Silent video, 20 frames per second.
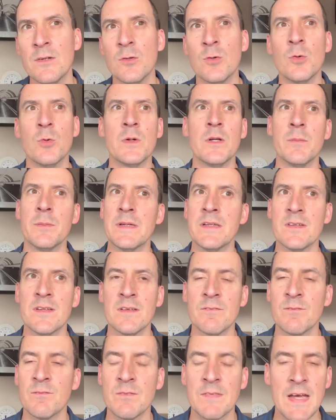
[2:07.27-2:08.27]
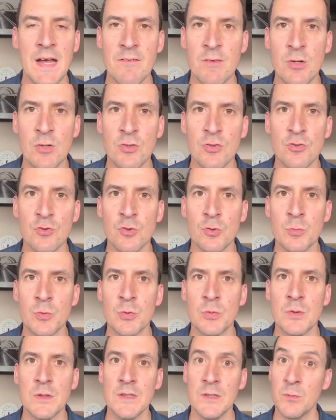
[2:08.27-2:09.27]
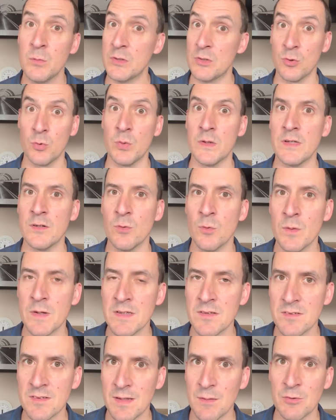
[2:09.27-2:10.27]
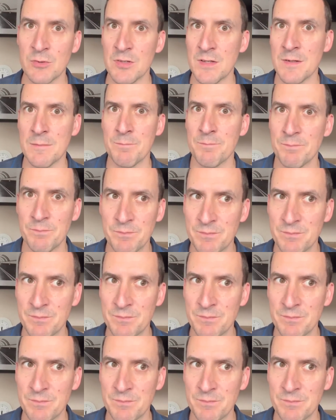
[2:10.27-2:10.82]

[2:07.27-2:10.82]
Or would it be to carry on as normal, which the Queen always, that was her